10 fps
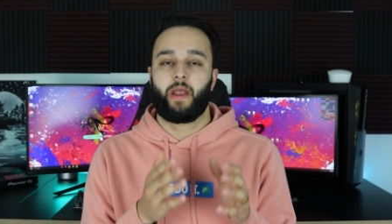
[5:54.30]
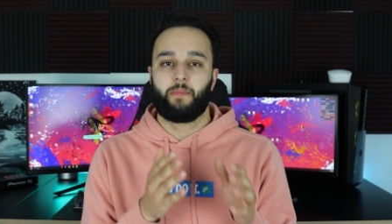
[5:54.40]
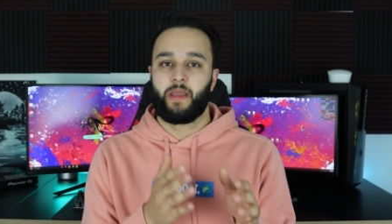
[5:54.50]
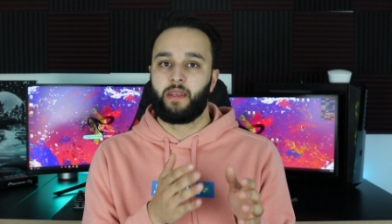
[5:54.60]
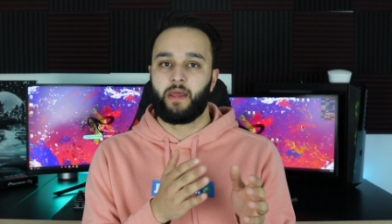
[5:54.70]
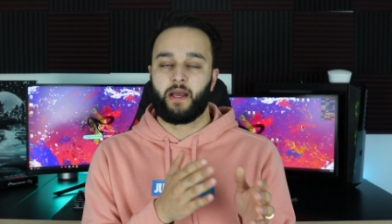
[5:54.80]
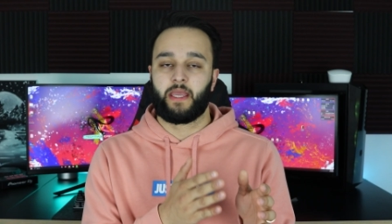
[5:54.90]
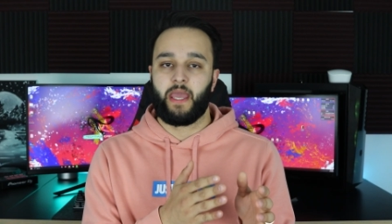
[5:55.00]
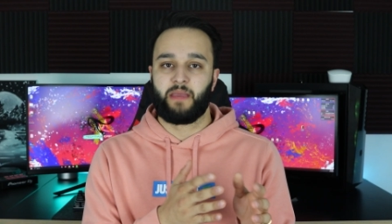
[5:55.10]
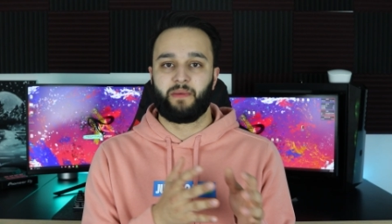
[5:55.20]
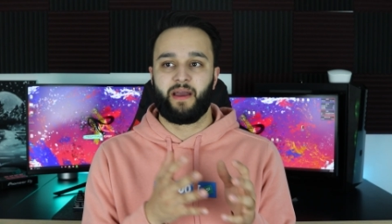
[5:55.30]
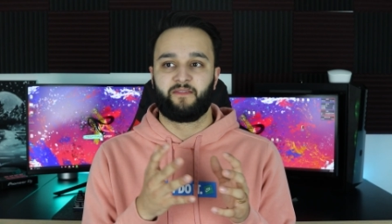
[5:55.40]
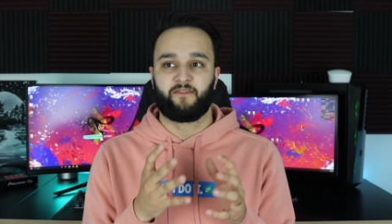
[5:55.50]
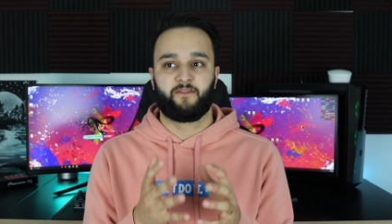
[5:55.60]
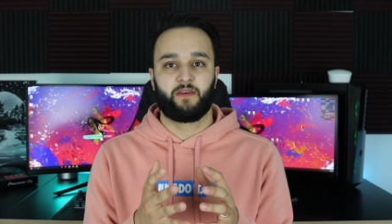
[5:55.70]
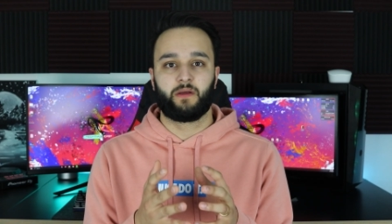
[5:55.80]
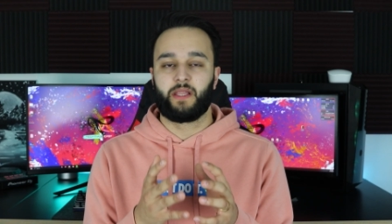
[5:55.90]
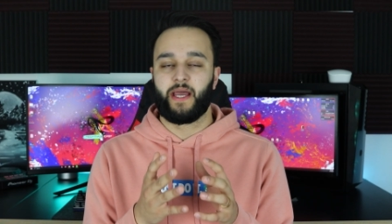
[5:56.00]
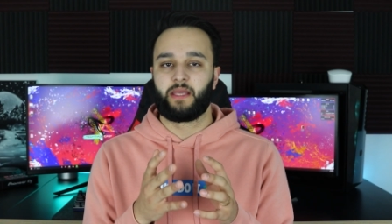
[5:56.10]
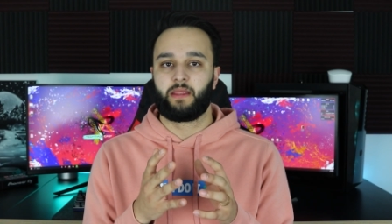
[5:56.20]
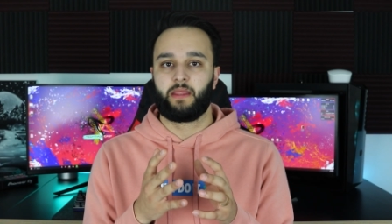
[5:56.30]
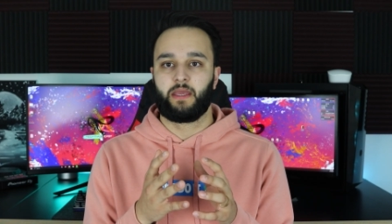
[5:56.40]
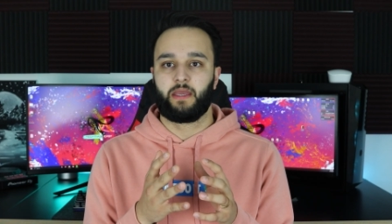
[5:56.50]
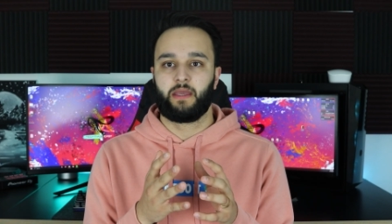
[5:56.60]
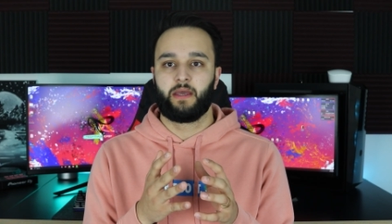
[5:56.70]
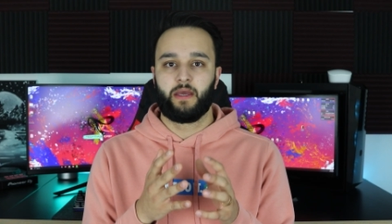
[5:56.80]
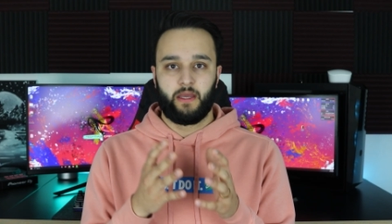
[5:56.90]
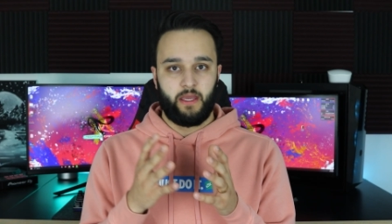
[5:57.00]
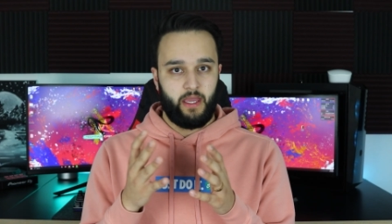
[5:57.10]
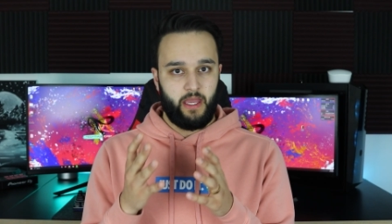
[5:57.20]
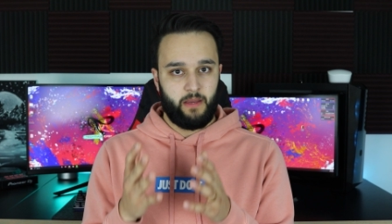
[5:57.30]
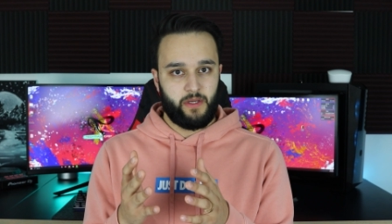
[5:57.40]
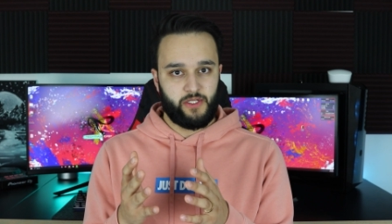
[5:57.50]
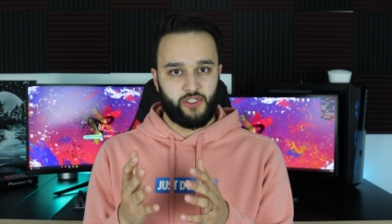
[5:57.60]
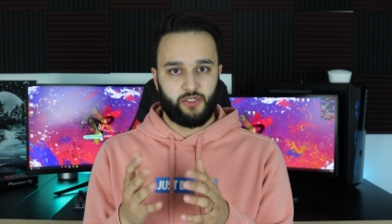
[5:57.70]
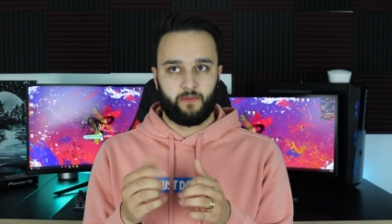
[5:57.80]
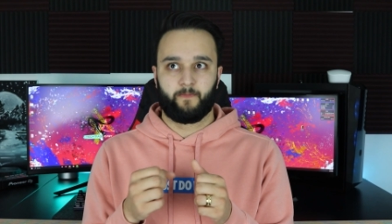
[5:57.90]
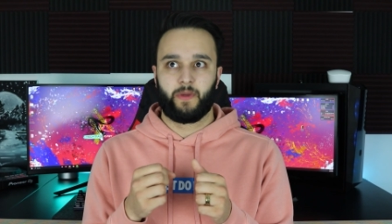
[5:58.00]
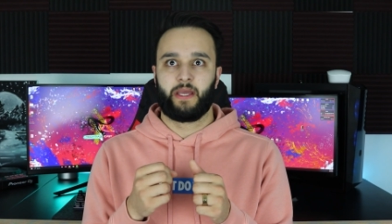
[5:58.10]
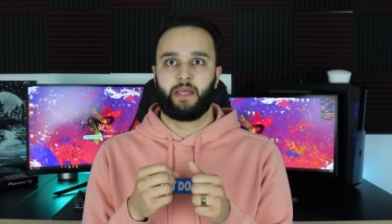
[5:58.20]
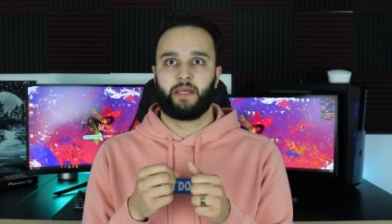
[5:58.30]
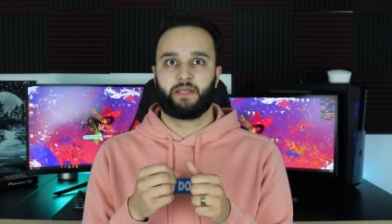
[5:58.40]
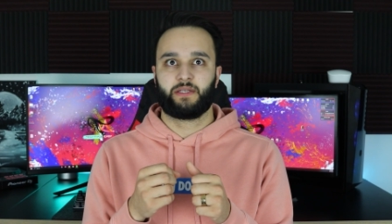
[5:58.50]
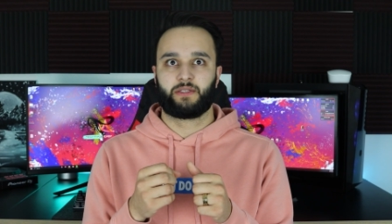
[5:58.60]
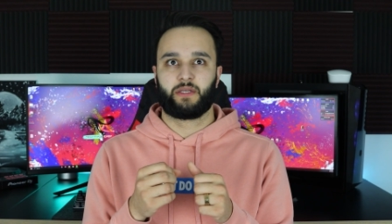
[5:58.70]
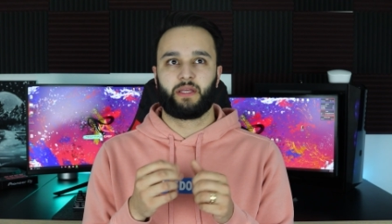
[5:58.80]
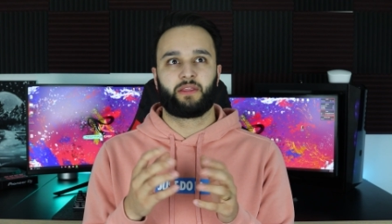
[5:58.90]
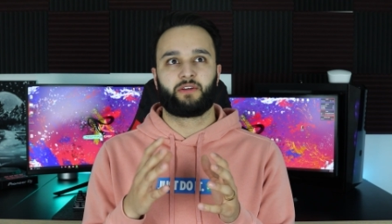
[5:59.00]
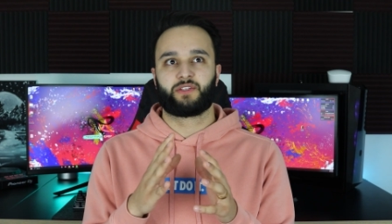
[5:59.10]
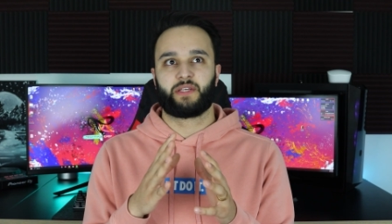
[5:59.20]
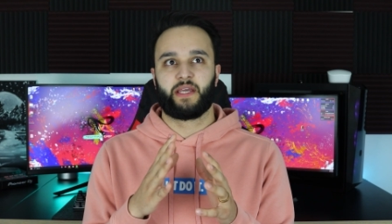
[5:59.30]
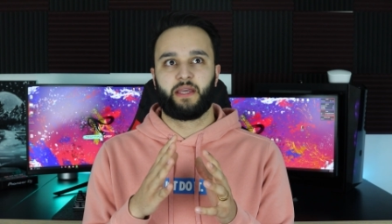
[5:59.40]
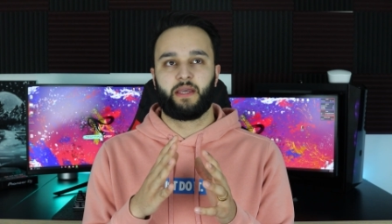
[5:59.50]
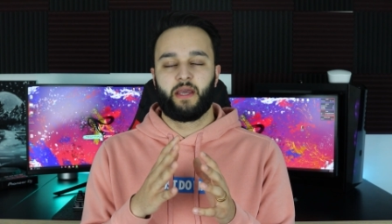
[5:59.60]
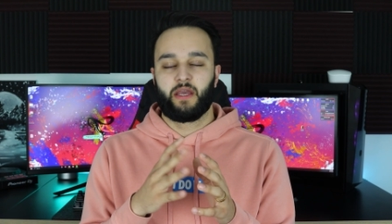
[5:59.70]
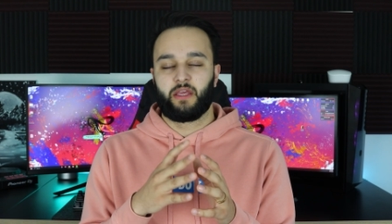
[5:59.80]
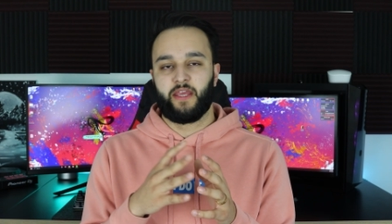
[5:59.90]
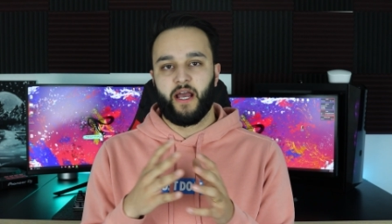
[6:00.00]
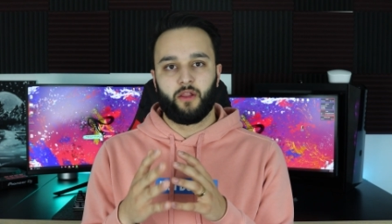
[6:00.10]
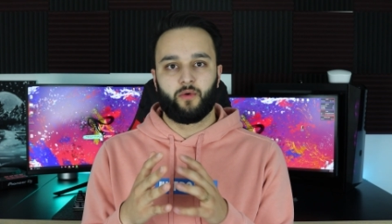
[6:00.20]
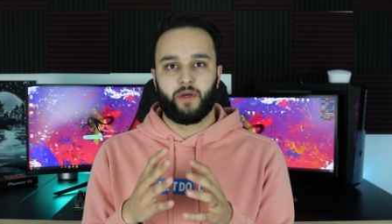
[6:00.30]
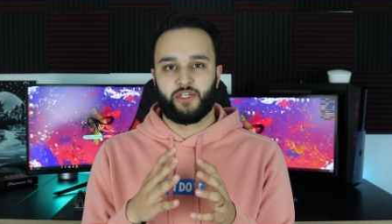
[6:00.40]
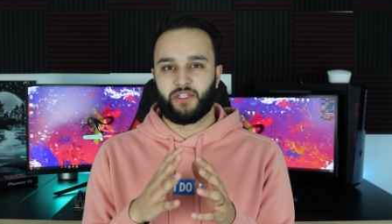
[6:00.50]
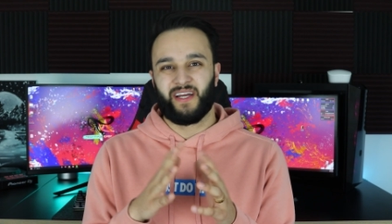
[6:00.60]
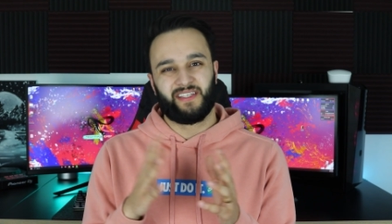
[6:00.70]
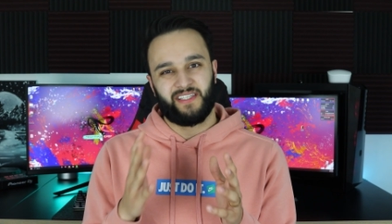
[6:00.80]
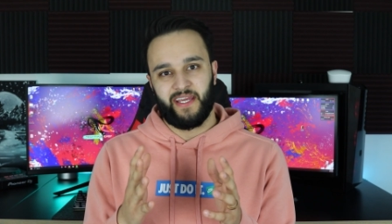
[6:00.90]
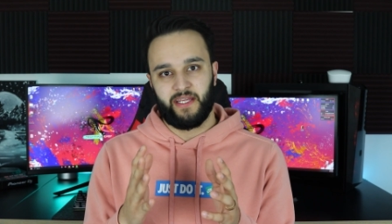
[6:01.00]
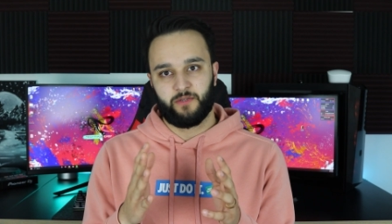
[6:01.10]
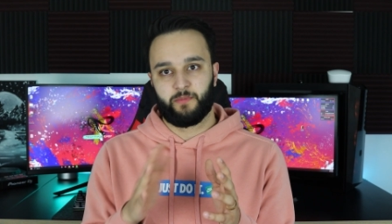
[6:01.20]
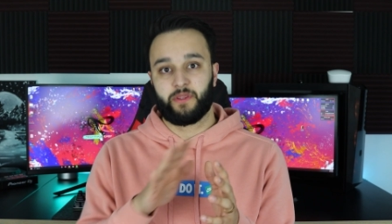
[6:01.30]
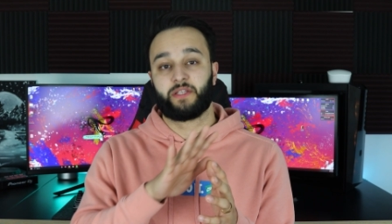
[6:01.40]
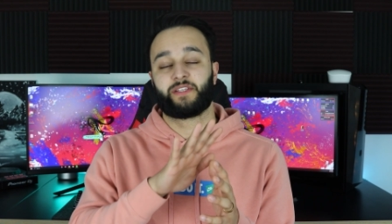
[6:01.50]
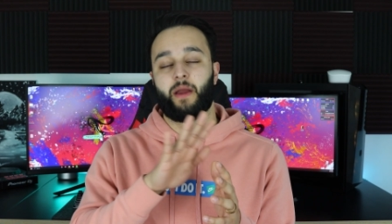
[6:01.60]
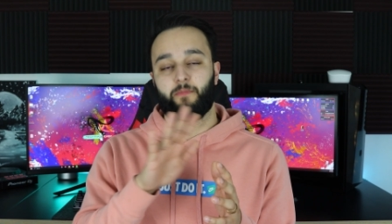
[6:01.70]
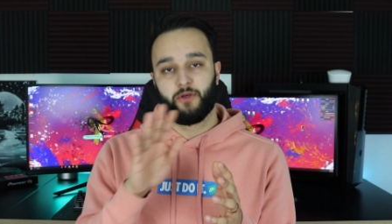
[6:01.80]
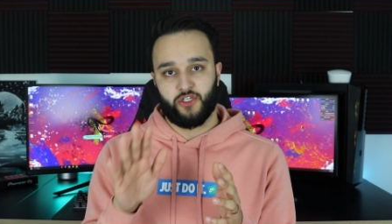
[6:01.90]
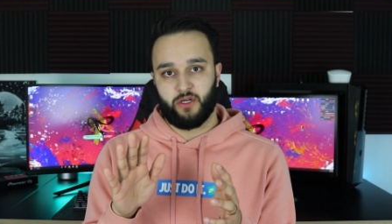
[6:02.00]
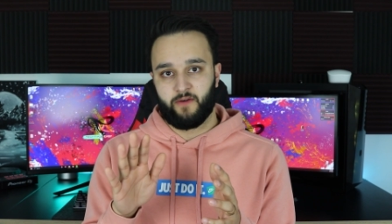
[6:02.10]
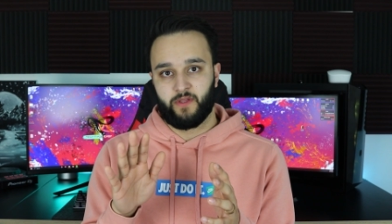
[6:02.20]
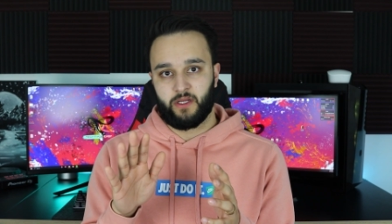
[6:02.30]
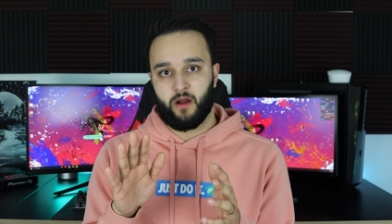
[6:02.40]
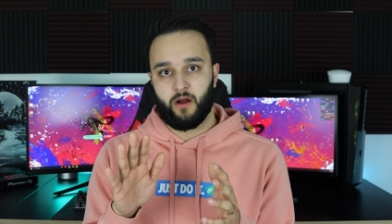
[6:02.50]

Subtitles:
When I'm in a game, I feel like the image there's a yellowish, not tint, but the temperature of the